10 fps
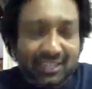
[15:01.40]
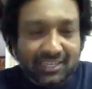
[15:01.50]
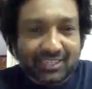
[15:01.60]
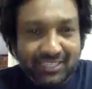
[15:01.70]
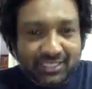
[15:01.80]

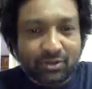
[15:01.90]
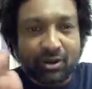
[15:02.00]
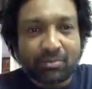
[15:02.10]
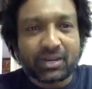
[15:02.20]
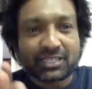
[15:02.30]
art,
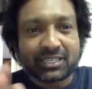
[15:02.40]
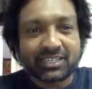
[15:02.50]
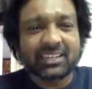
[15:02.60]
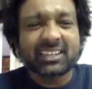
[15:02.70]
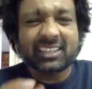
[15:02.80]
this
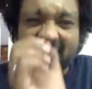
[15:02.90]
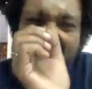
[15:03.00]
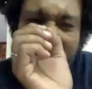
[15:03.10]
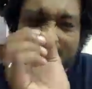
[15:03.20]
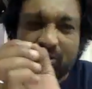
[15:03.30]
collaboration,
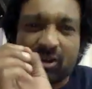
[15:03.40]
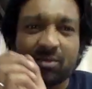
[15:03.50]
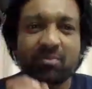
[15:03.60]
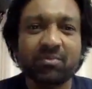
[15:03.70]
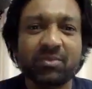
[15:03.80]
a
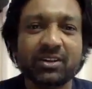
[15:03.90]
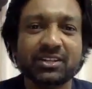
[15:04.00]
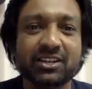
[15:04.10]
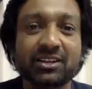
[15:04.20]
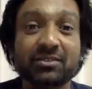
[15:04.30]
small
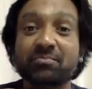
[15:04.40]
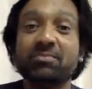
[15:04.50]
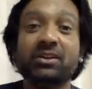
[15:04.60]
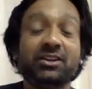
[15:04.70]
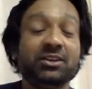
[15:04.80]
particular,
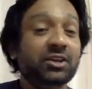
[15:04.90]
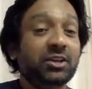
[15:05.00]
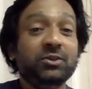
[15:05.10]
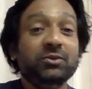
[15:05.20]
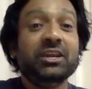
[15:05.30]
but
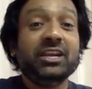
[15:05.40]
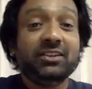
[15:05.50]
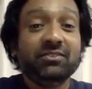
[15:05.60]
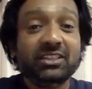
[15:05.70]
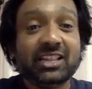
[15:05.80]
you
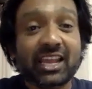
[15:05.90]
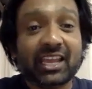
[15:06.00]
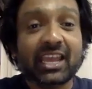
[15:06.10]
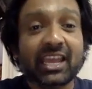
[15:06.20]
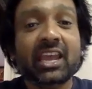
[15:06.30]
hit with
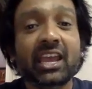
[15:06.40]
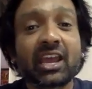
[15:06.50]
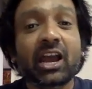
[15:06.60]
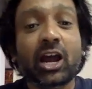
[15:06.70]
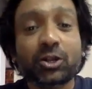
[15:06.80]
like a
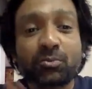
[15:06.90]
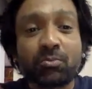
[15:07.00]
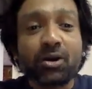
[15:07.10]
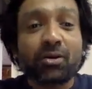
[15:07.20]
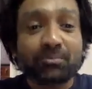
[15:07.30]

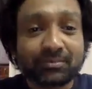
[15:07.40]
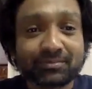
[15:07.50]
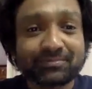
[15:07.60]
atom bomb.